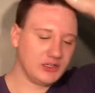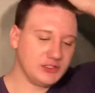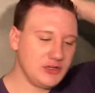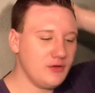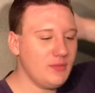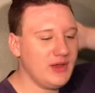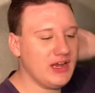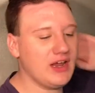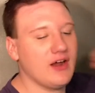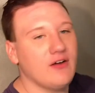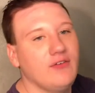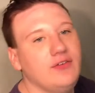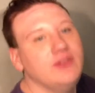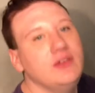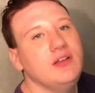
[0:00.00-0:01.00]
Do be
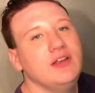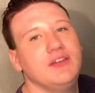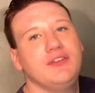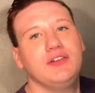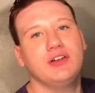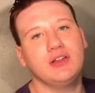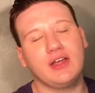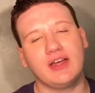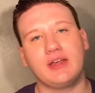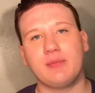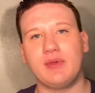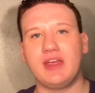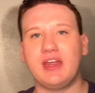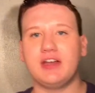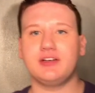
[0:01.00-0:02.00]
careful if you're like
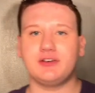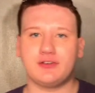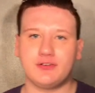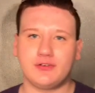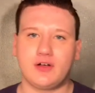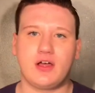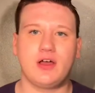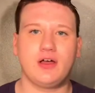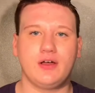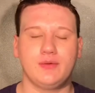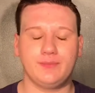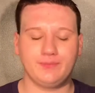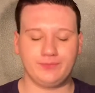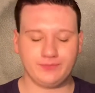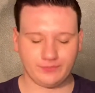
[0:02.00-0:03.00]
me and you're
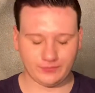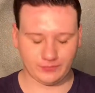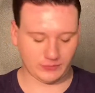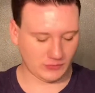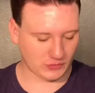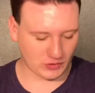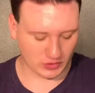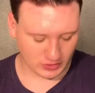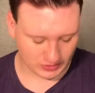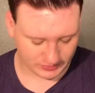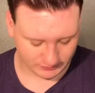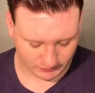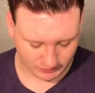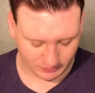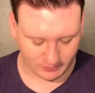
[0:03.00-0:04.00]

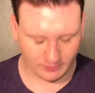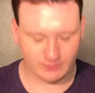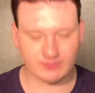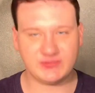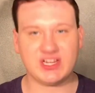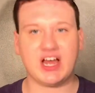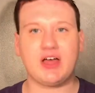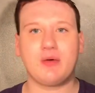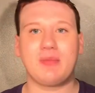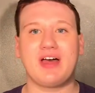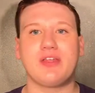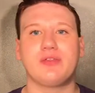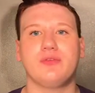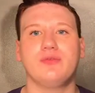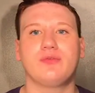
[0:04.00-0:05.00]
on tile
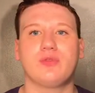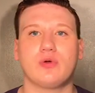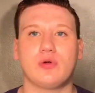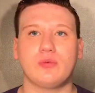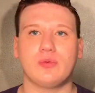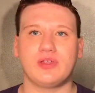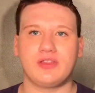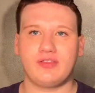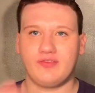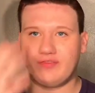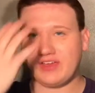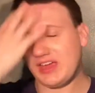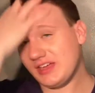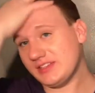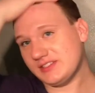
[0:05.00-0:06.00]
bathroom floor with
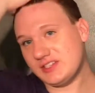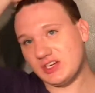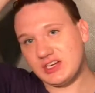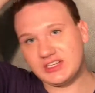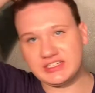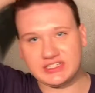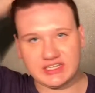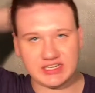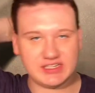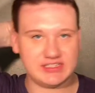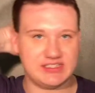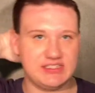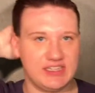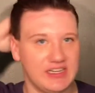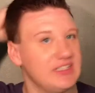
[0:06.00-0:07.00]
Vans on,
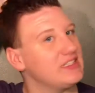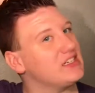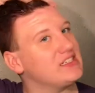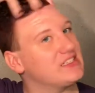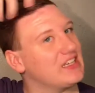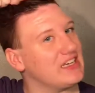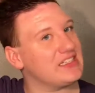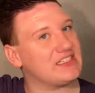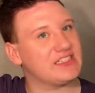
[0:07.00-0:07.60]
because it does get